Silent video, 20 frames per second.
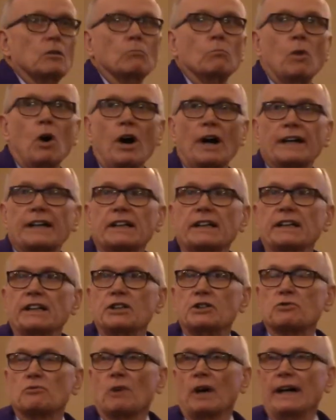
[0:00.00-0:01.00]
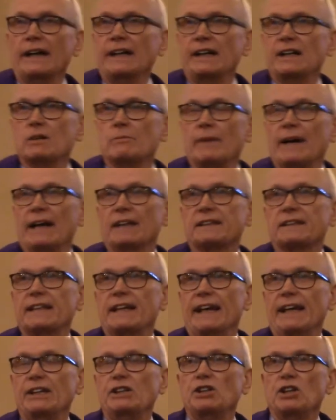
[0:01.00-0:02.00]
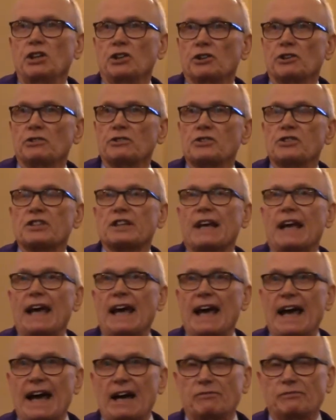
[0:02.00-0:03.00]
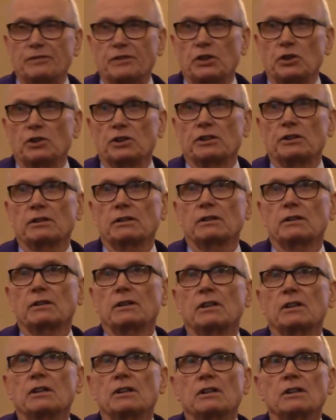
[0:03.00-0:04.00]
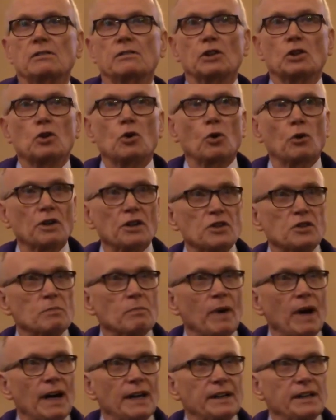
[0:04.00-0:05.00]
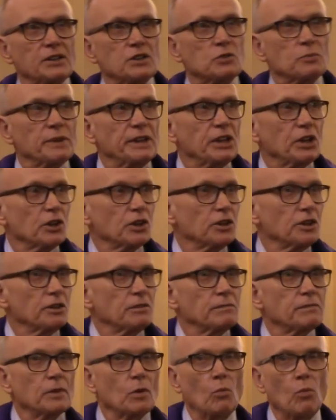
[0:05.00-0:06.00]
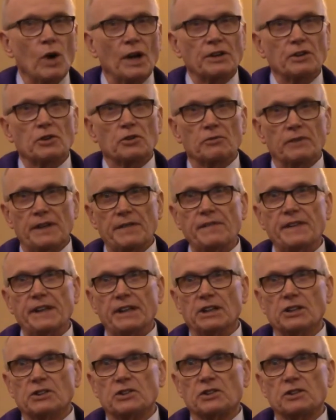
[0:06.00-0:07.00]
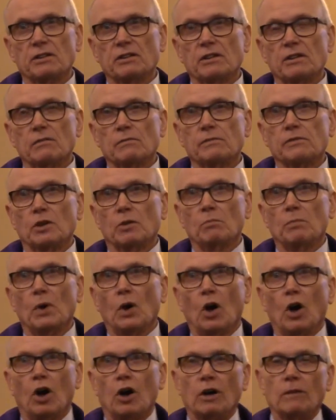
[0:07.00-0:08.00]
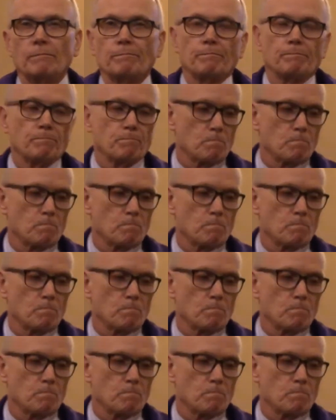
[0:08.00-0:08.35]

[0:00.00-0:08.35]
Mark is writing about 10 years after the correspondence we heard from 1 Corinthians from Paul.